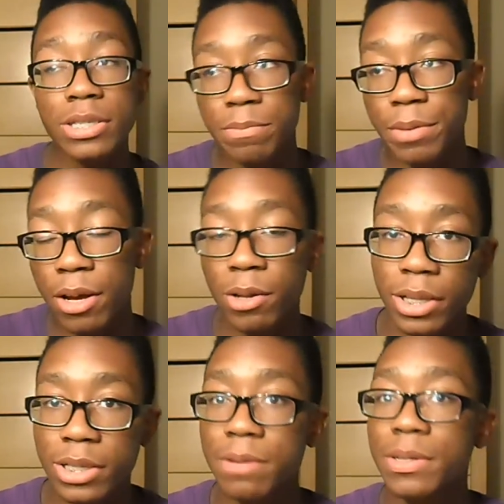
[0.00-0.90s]
rest and be
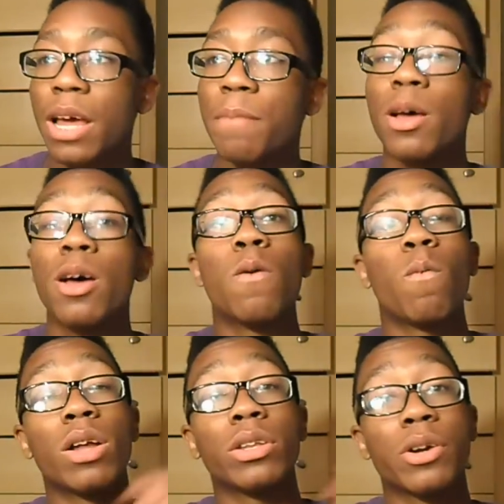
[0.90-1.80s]
healthy at the same time,
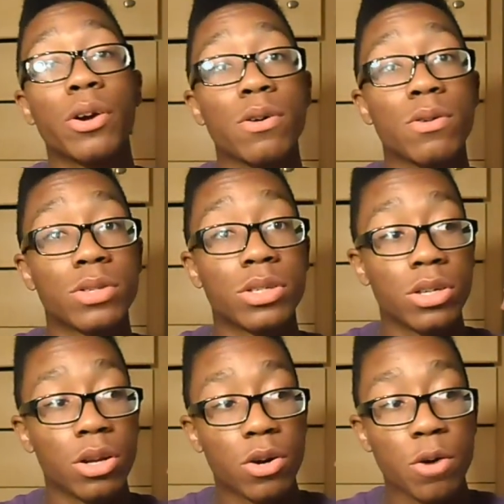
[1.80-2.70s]
while the
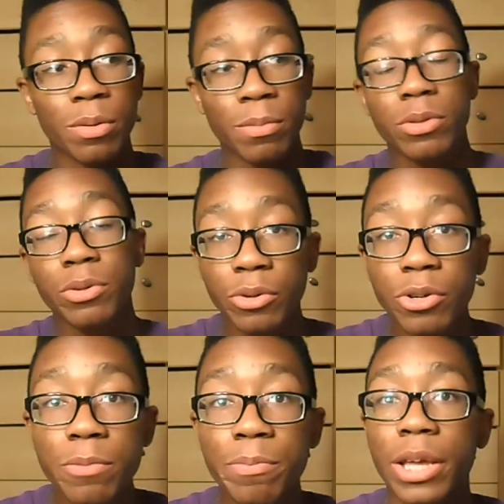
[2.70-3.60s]
girls, you know, go promote the
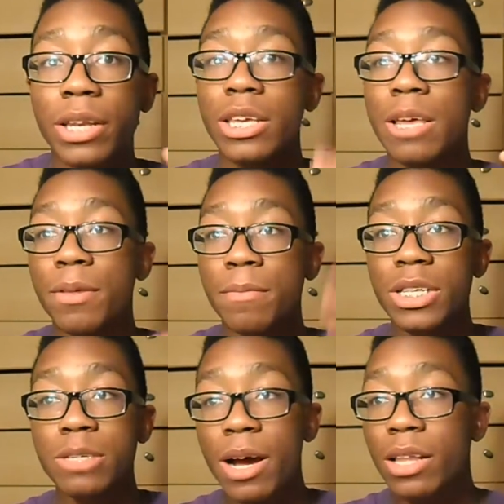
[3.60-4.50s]
group and keep them
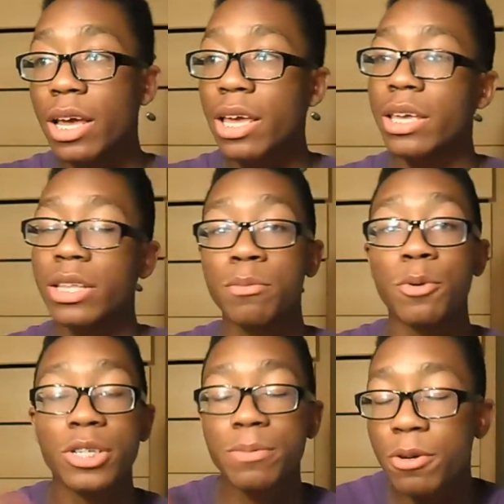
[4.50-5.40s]
in the spotlight and get them
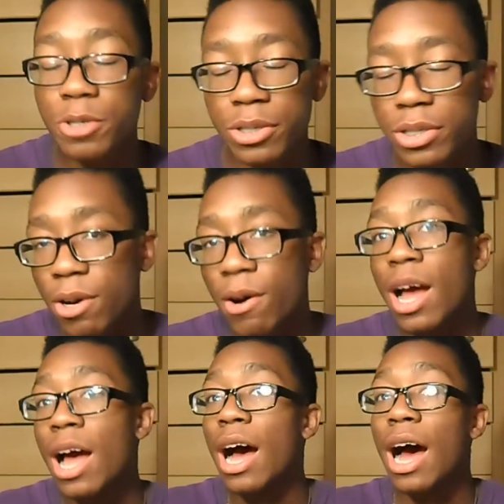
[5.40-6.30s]
more exposure.
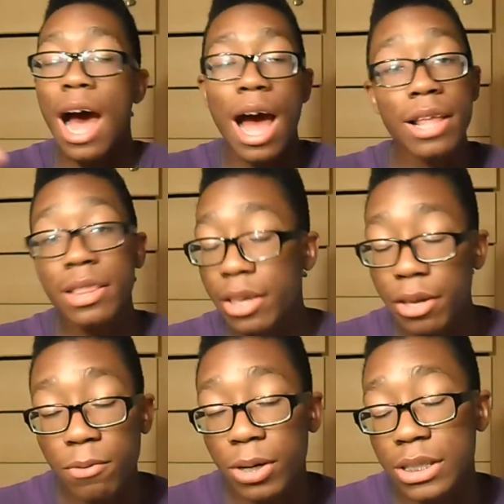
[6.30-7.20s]
So I
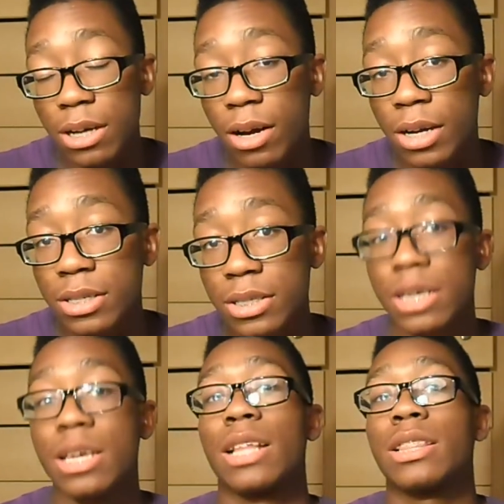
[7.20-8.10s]
think it works out,
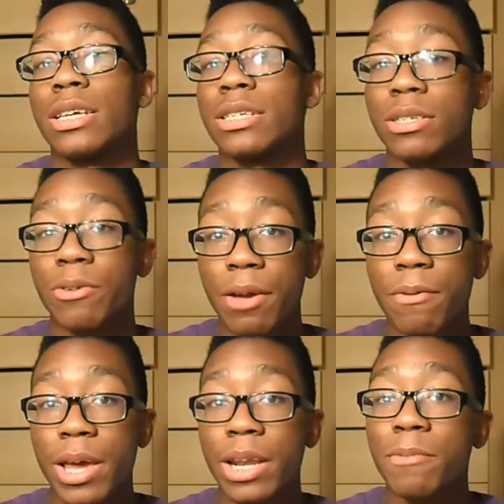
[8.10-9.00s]
honestly. I think it's a
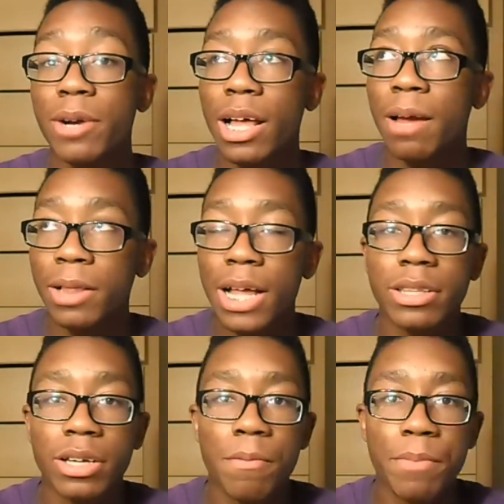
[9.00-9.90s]
great way, and I'm
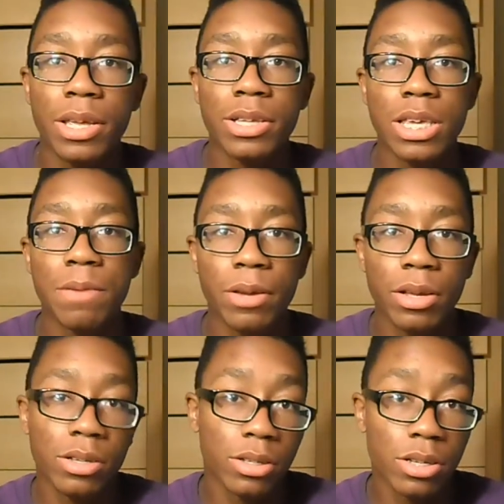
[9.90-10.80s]
glad the company is
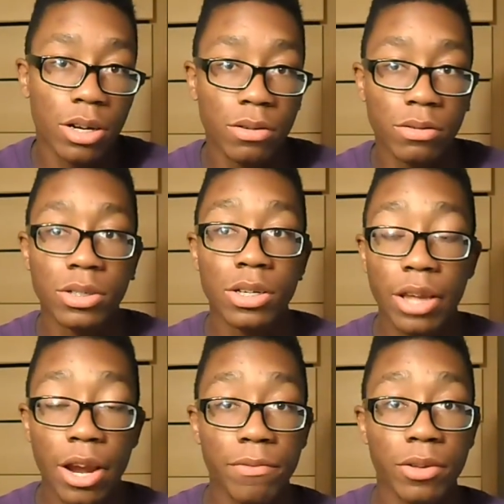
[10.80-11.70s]
keeping, you know,
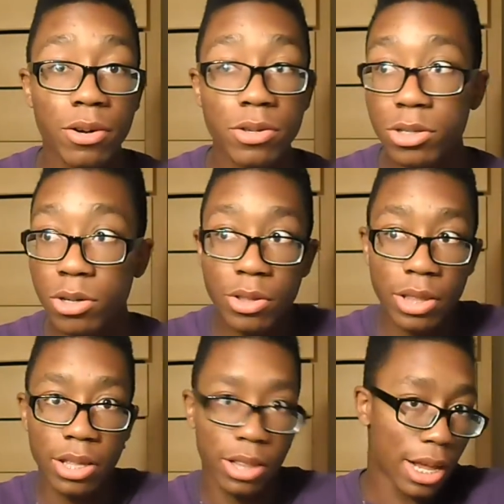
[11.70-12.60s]
care of the girls. You know,
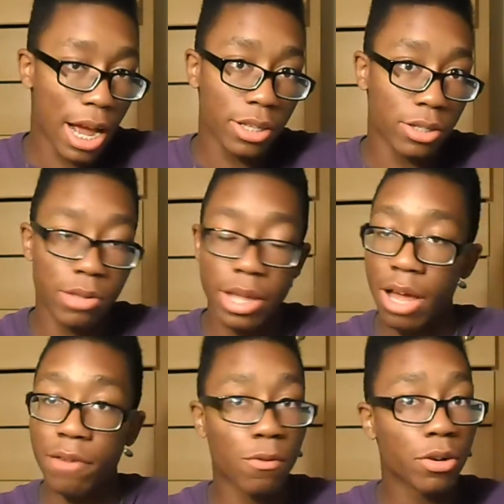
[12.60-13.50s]
they got to. They
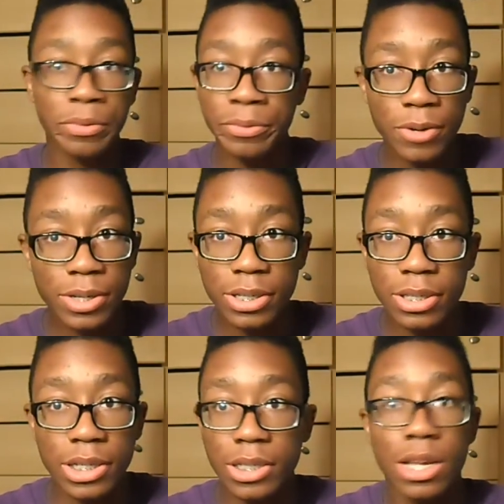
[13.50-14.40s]
have wonderful
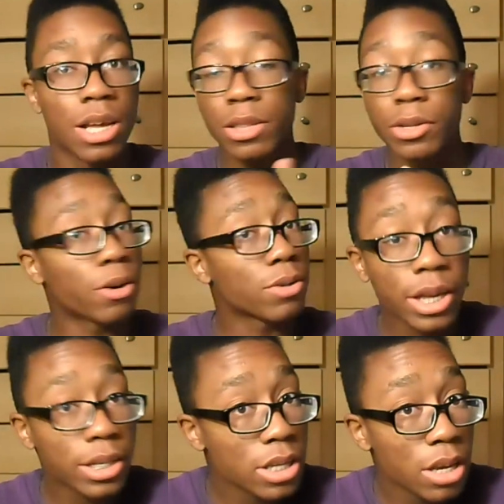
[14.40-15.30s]
voices, and the girls
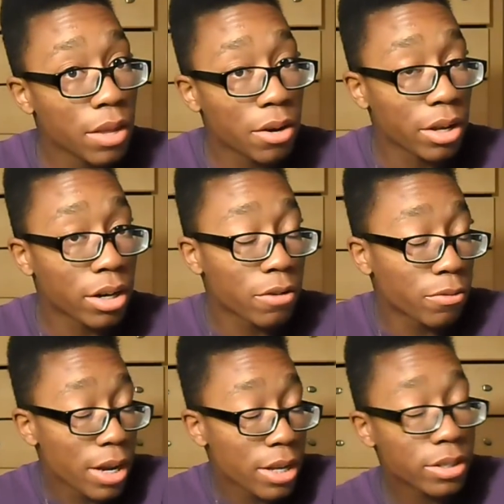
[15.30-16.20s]
can't sing if they don't get
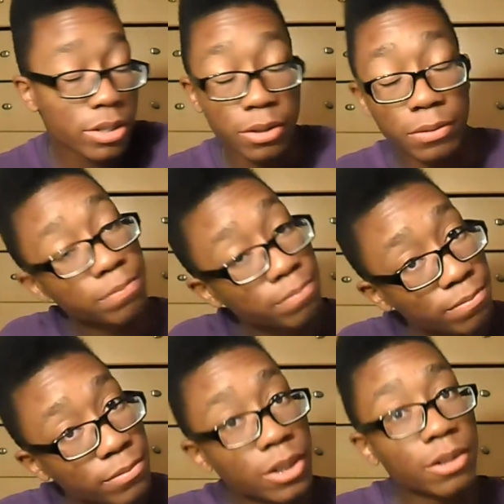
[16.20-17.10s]
enough rest. So,
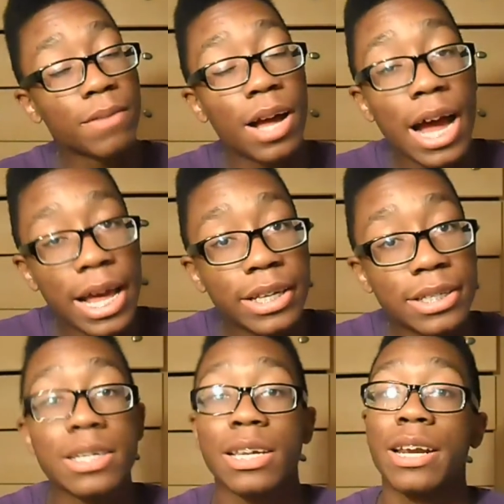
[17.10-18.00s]
you know, I think
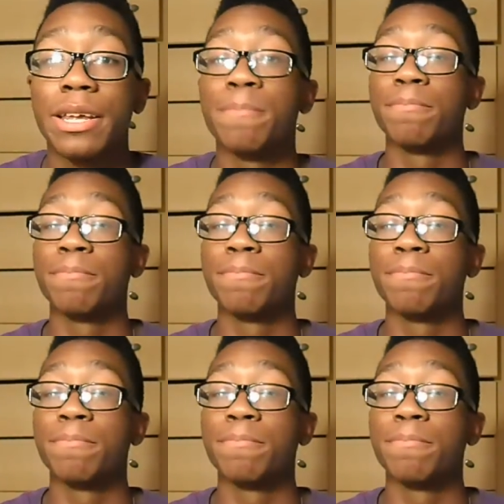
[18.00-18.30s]
it's a good idea.